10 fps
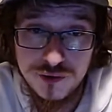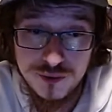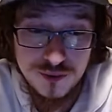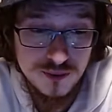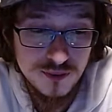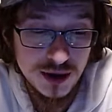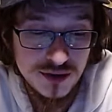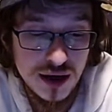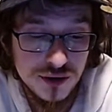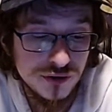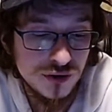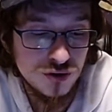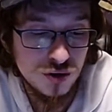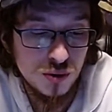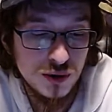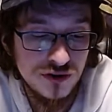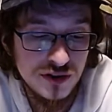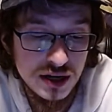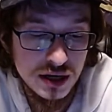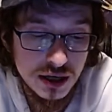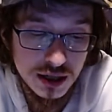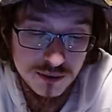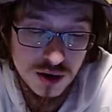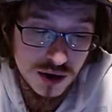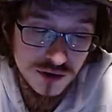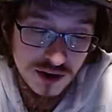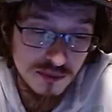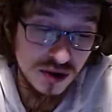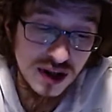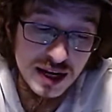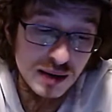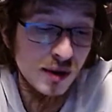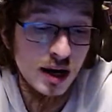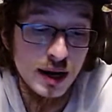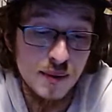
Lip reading: McDonald's Control, we see cards like Millenniummon and